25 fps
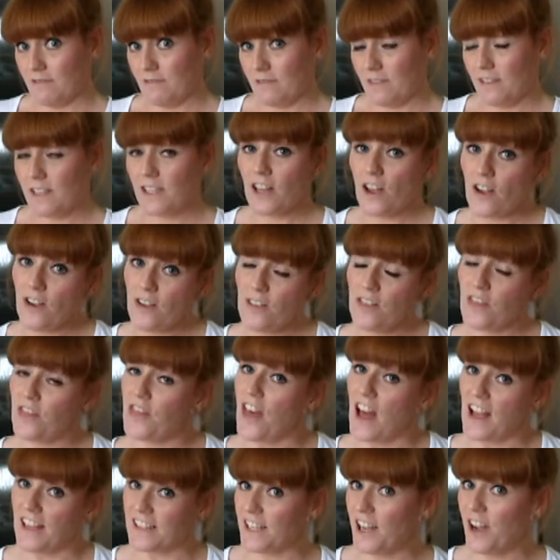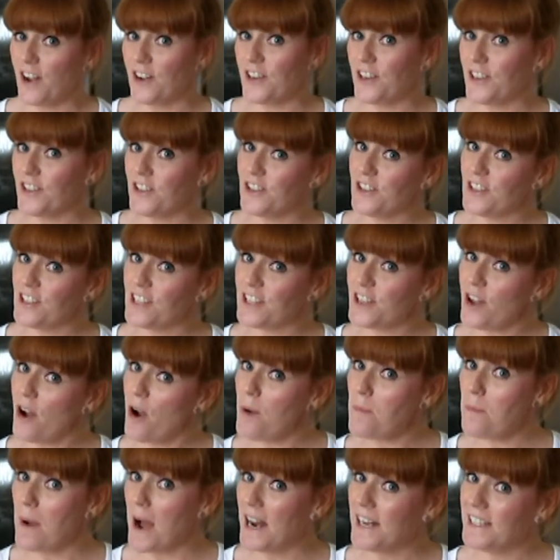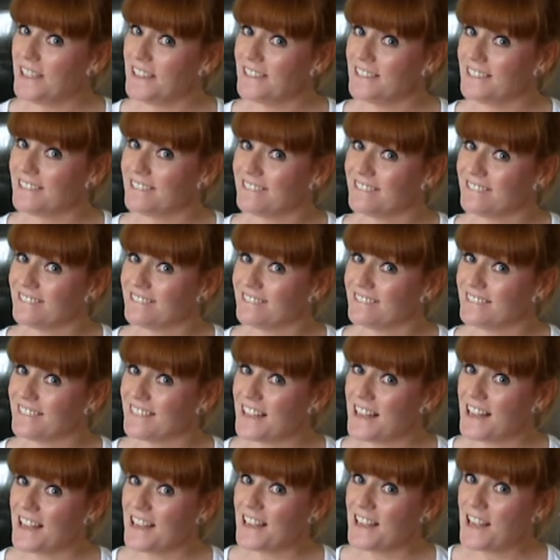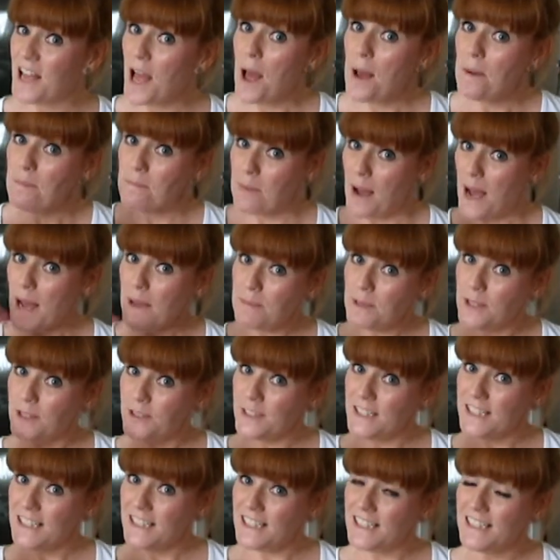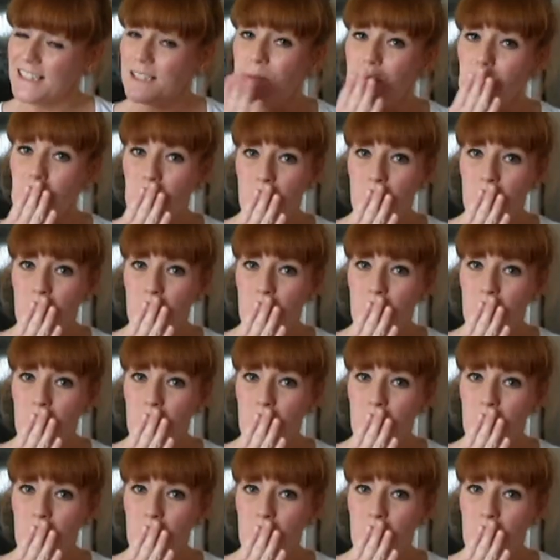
So that's how to do a soft bun. Bye beauties!